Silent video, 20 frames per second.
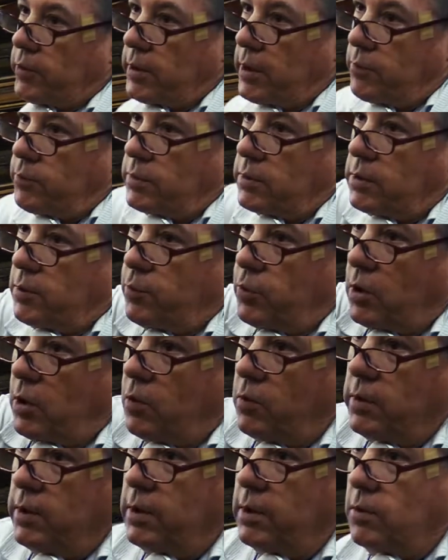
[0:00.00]
done with the
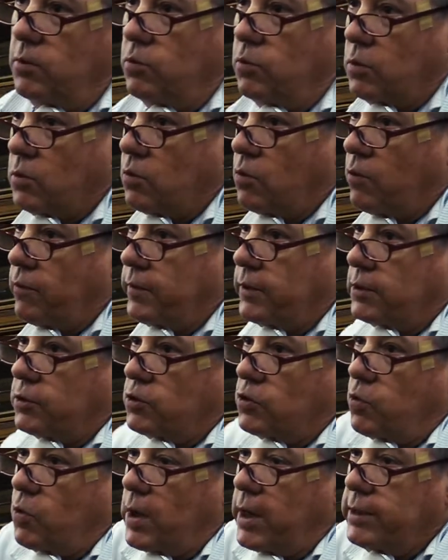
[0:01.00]
boat, we'll go over this
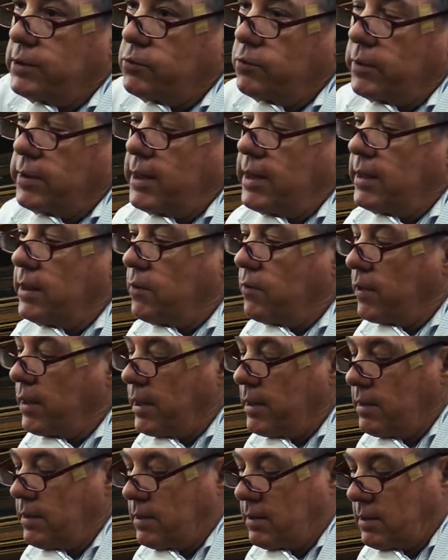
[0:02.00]
twice with 80 grit.